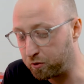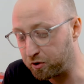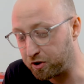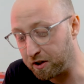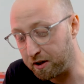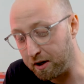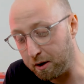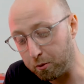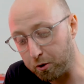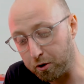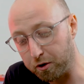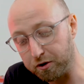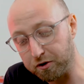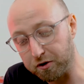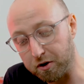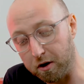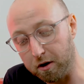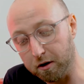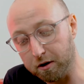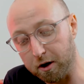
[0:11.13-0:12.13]
Today we're going
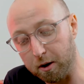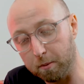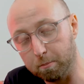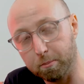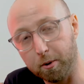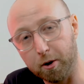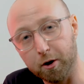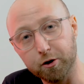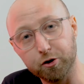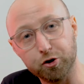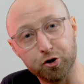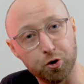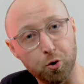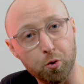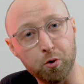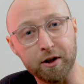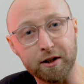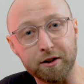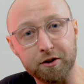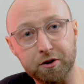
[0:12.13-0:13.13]
to talk about
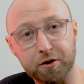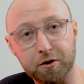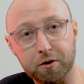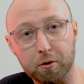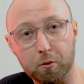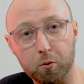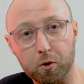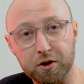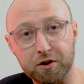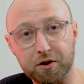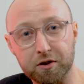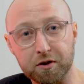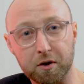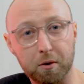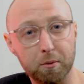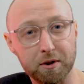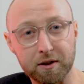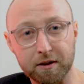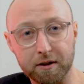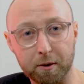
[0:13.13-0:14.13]
Shoreditch, which is
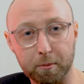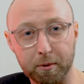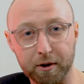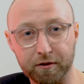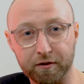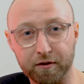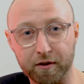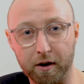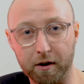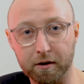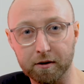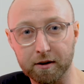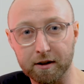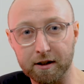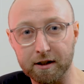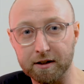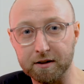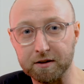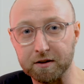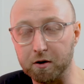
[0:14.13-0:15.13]
always a little bit fun.
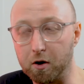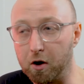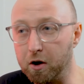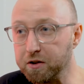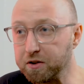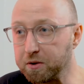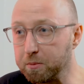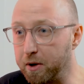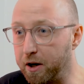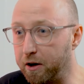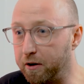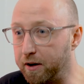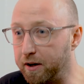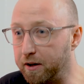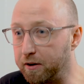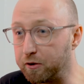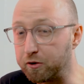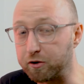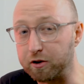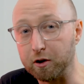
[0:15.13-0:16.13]
It's an awesome
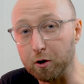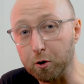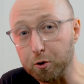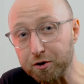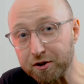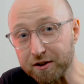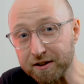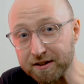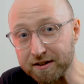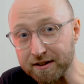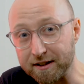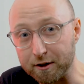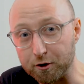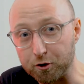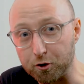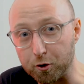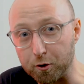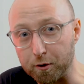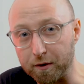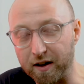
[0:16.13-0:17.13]
area, there's loads to see and
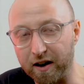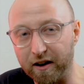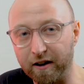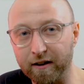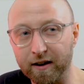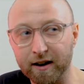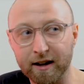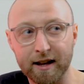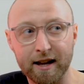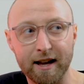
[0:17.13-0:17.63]
do there,